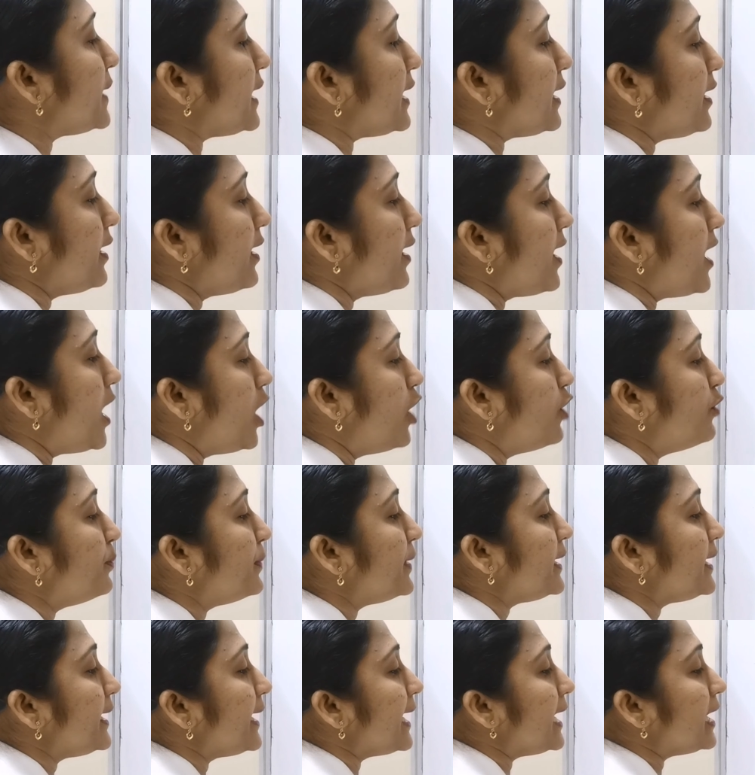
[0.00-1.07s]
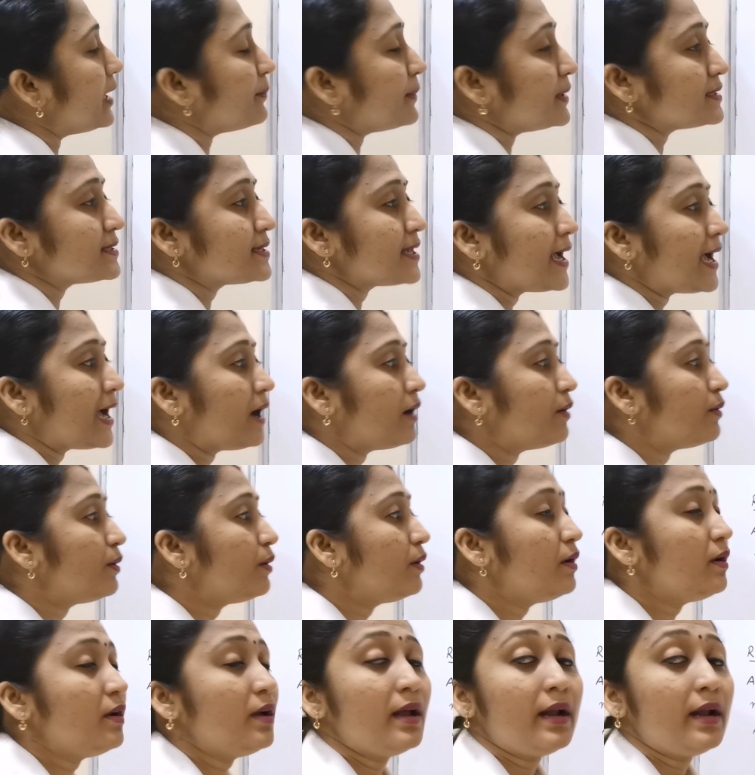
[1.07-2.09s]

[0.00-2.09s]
B, how many elements have?